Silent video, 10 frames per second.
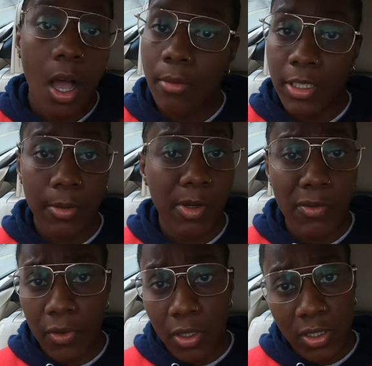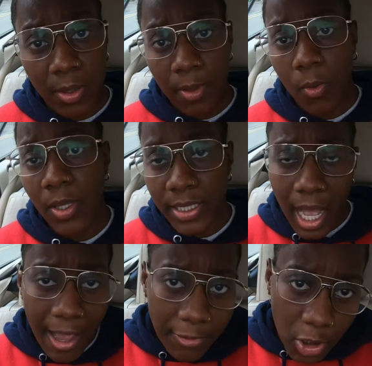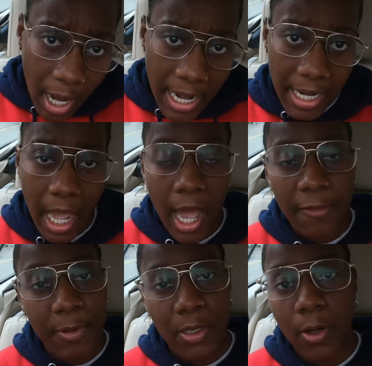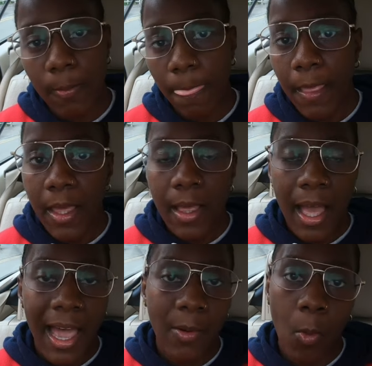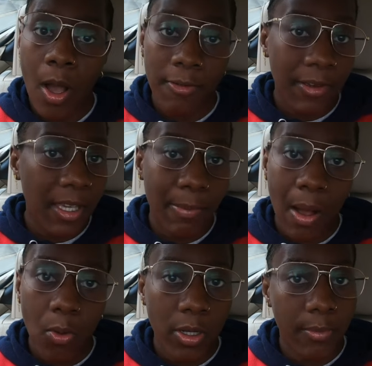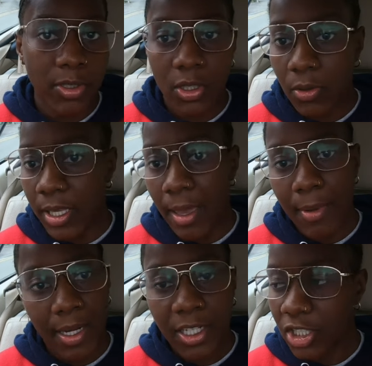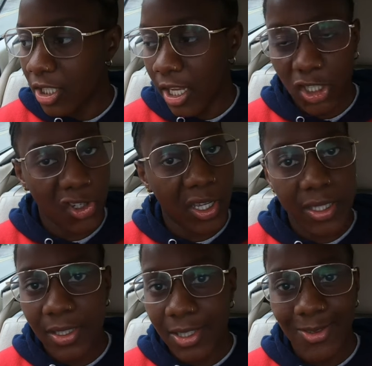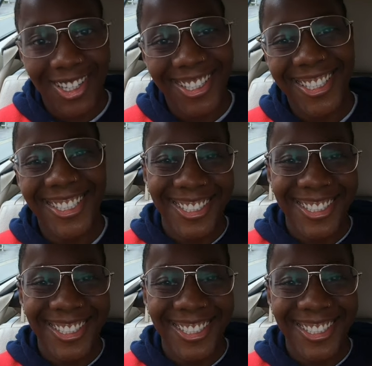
I'm just going to be reviewing some of the ones that I've tried and I've been on and what I think about all of them. So yeah, man, let's just get straight into this one.